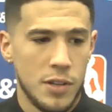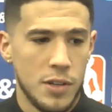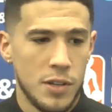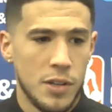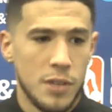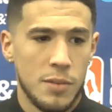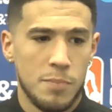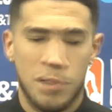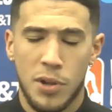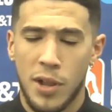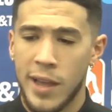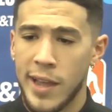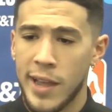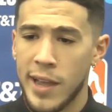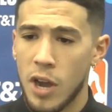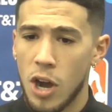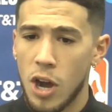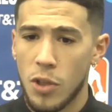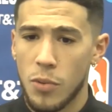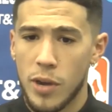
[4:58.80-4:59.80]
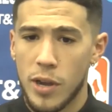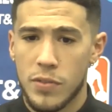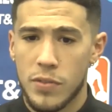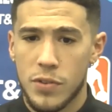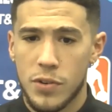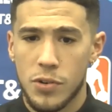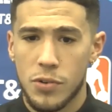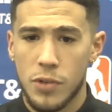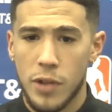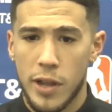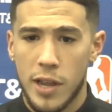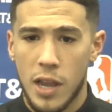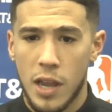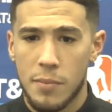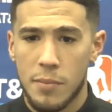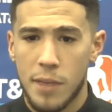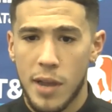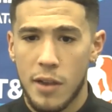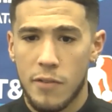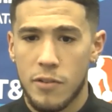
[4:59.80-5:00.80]
playing all the way through. They came
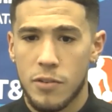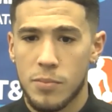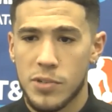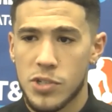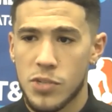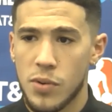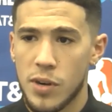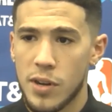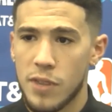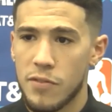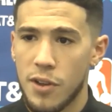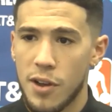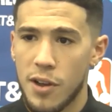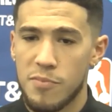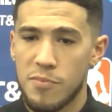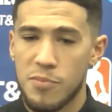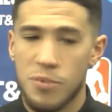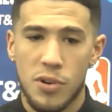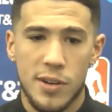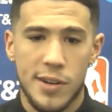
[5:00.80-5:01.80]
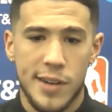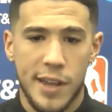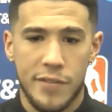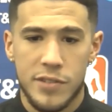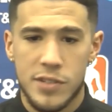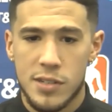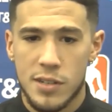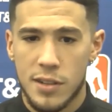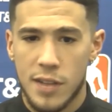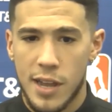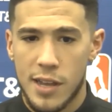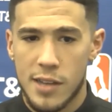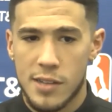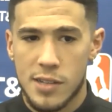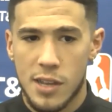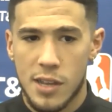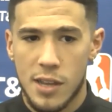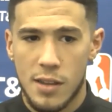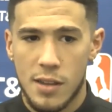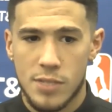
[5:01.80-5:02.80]
back from a twenty-five point deficit last
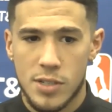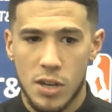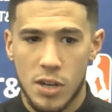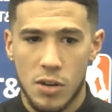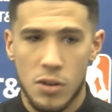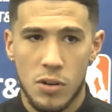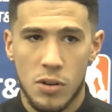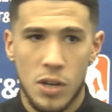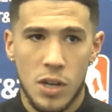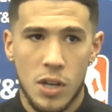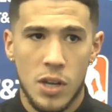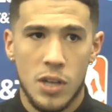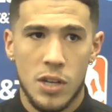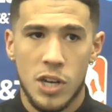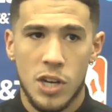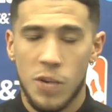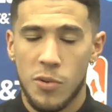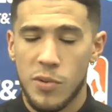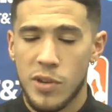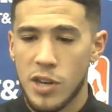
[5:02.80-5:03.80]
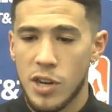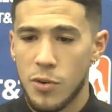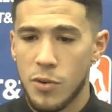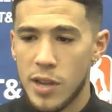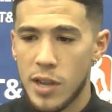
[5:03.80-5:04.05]
game. So, you know, we know we have to